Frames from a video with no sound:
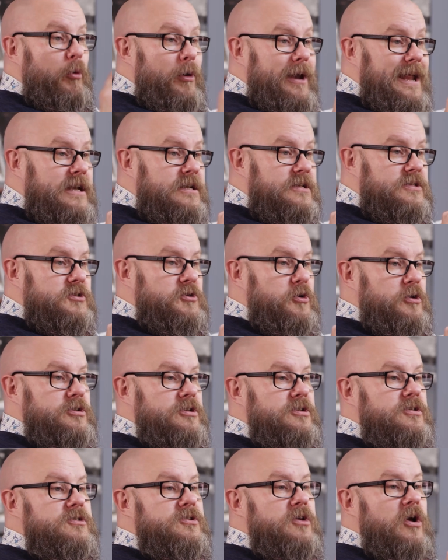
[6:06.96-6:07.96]
Branded
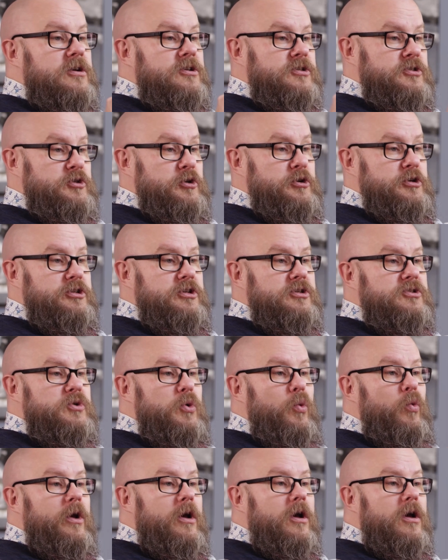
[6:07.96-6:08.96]
searches searches
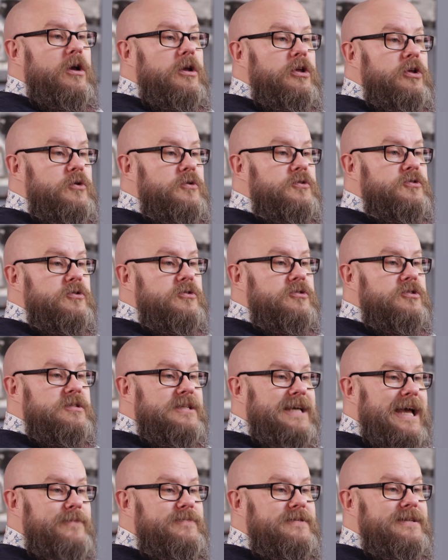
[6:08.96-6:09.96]
where users
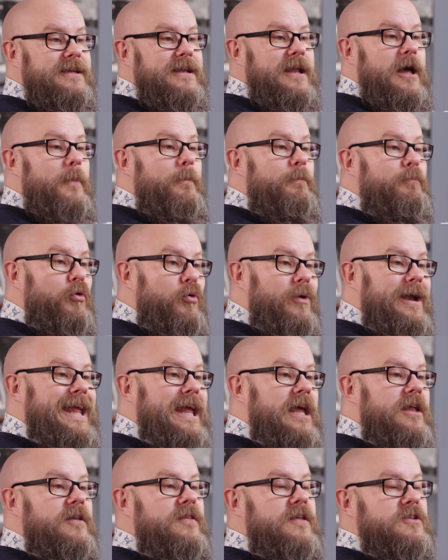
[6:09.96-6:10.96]
typed in a
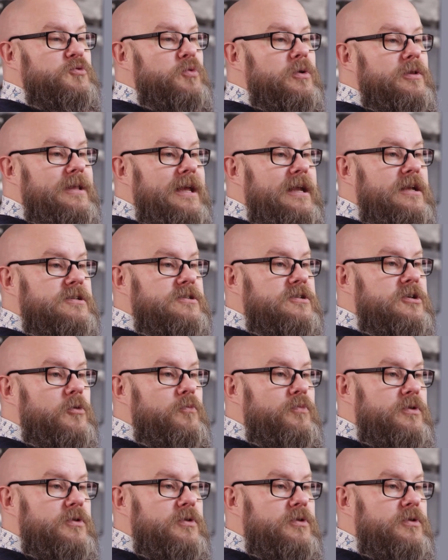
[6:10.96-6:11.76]
brand that's related to your